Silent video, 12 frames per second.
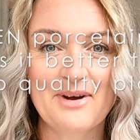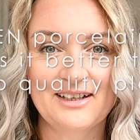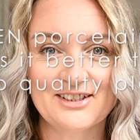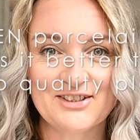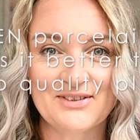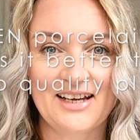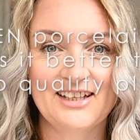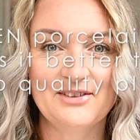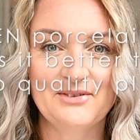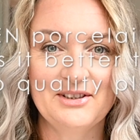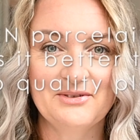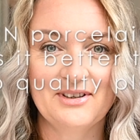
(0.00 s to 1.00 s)
back to
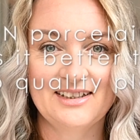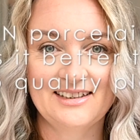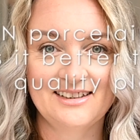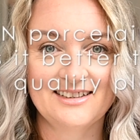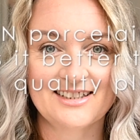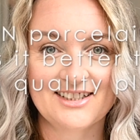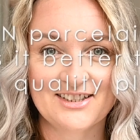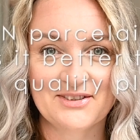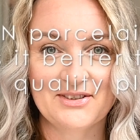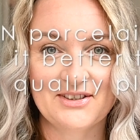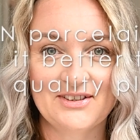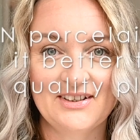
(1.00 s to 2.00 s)

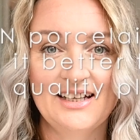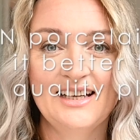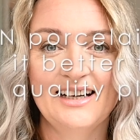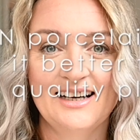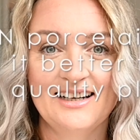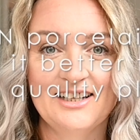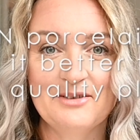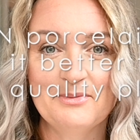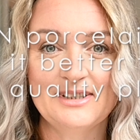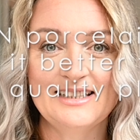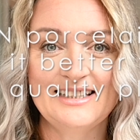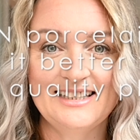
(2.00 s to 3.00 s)
NVfineARTstudio. I'm
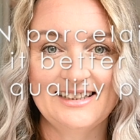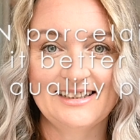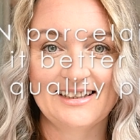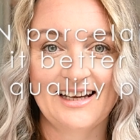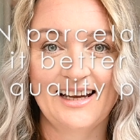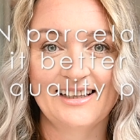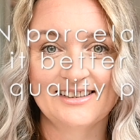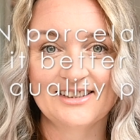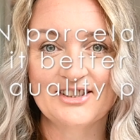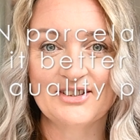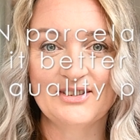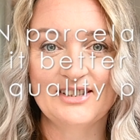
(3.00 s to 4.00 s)
Nina and
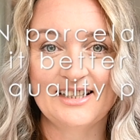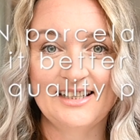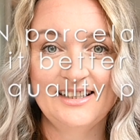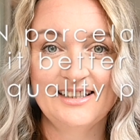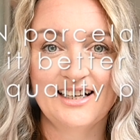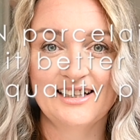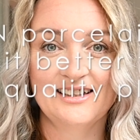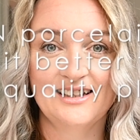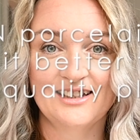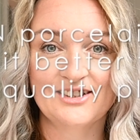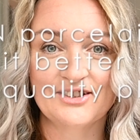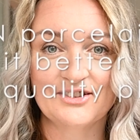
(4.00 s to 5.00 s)
today I'd
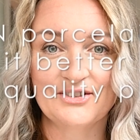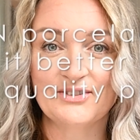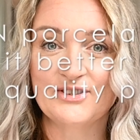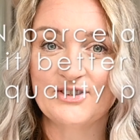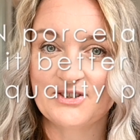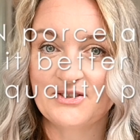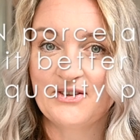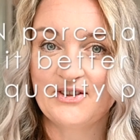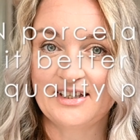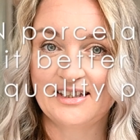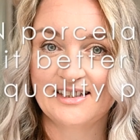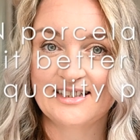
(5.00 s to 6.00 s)
like to do two
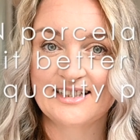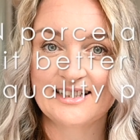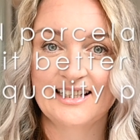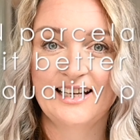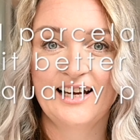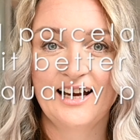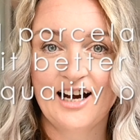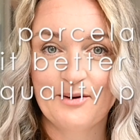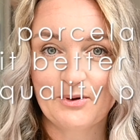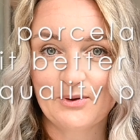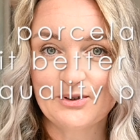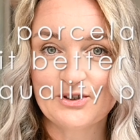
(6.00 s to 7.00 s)
things. I'm
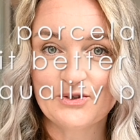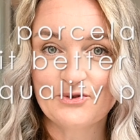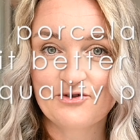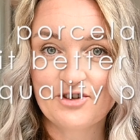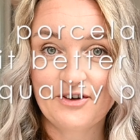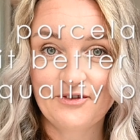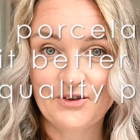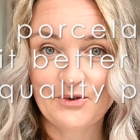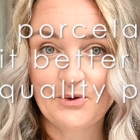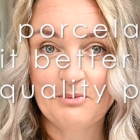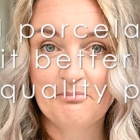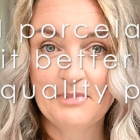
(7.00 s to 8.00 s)
going to
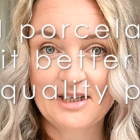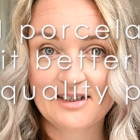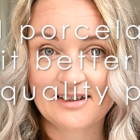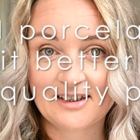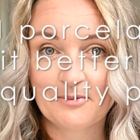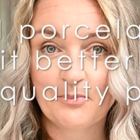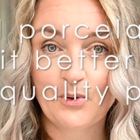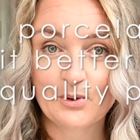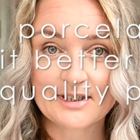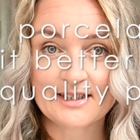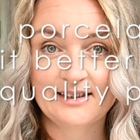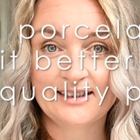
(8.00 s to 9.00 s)
review Meeden
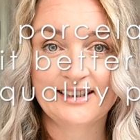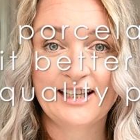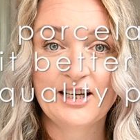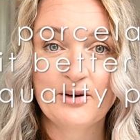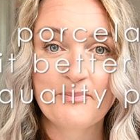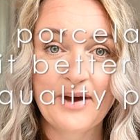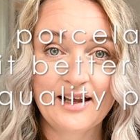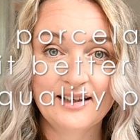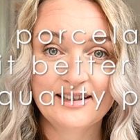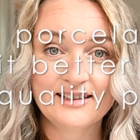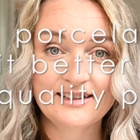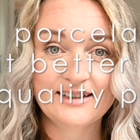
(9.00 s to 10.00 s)
Porcelain
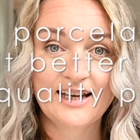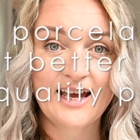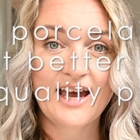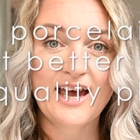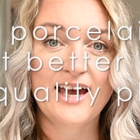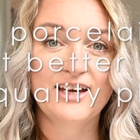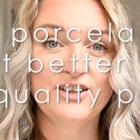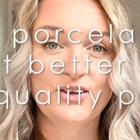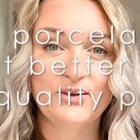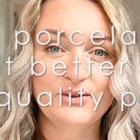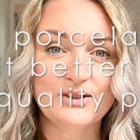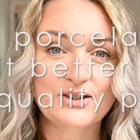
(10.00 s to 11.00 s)
palette and
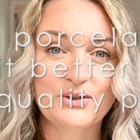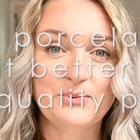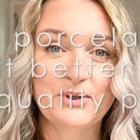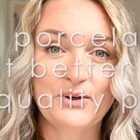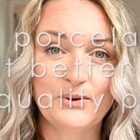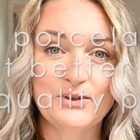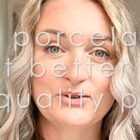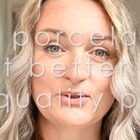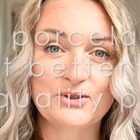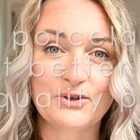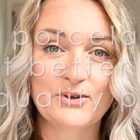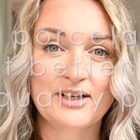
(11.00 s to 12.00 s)
also we're going to
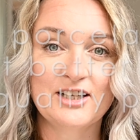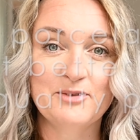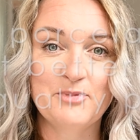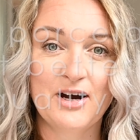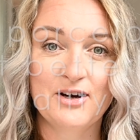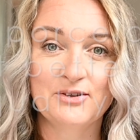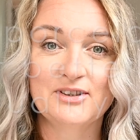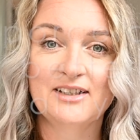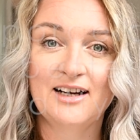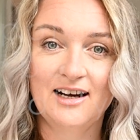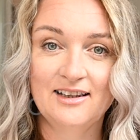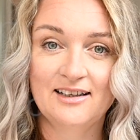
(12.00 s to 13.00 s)
talk about
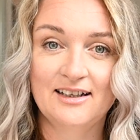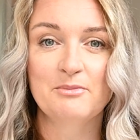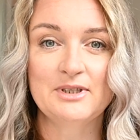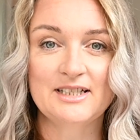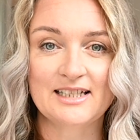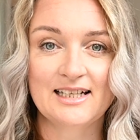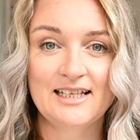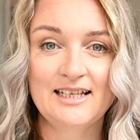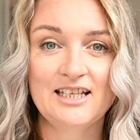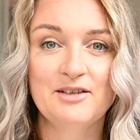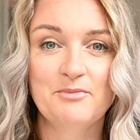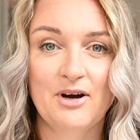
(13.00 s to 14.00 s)
color, particularly
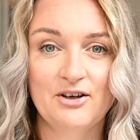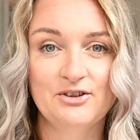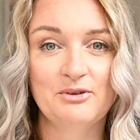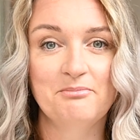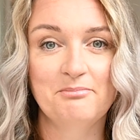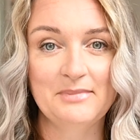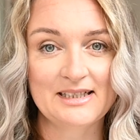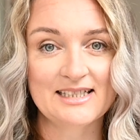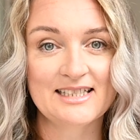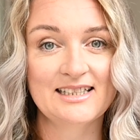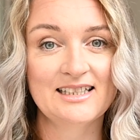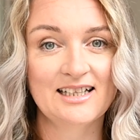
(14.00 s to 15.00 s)
about
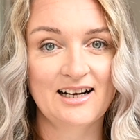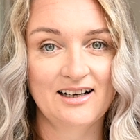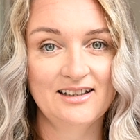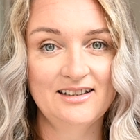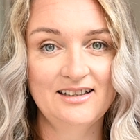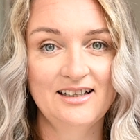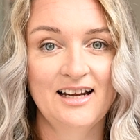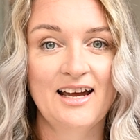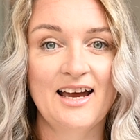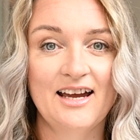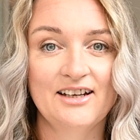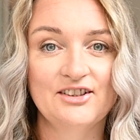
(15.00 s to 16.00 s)
mixing color
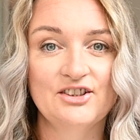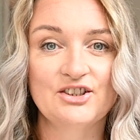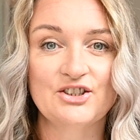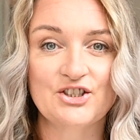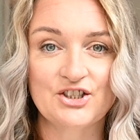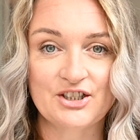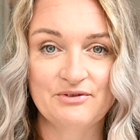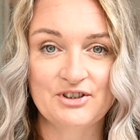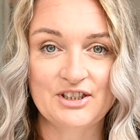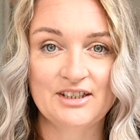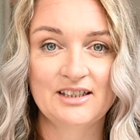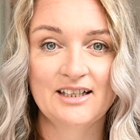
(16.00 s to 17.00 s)
and
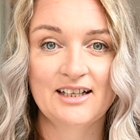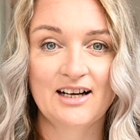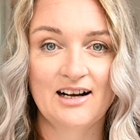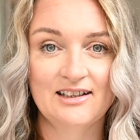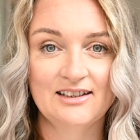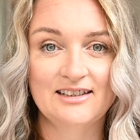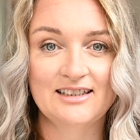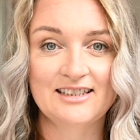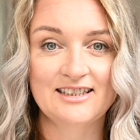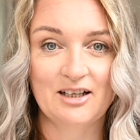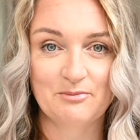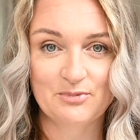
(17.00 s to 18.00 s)
shifting color
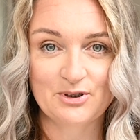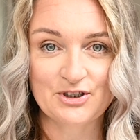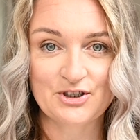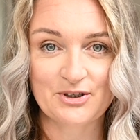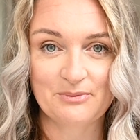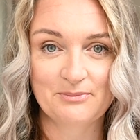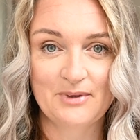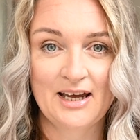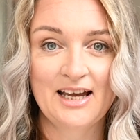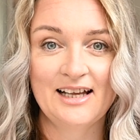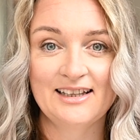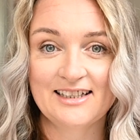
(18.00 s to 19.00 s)
temperature.
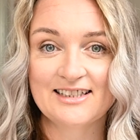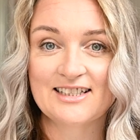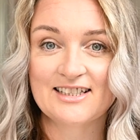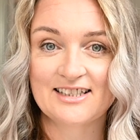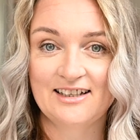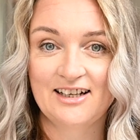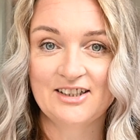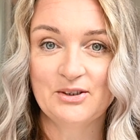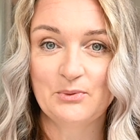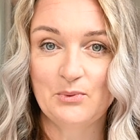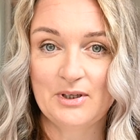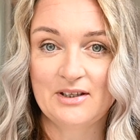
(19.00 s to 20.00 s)
Let's start
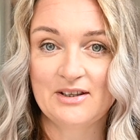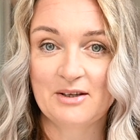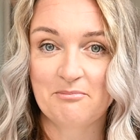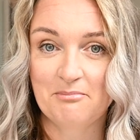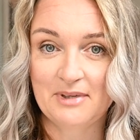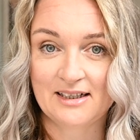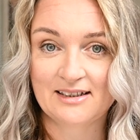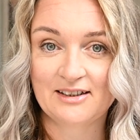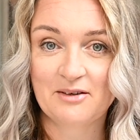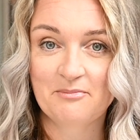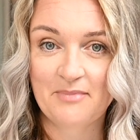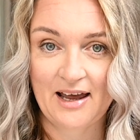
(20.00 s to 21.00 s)
with
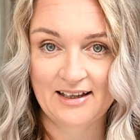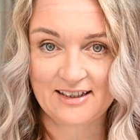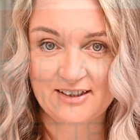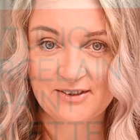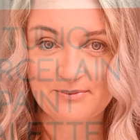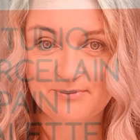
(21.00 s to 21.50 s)
Meeden palette.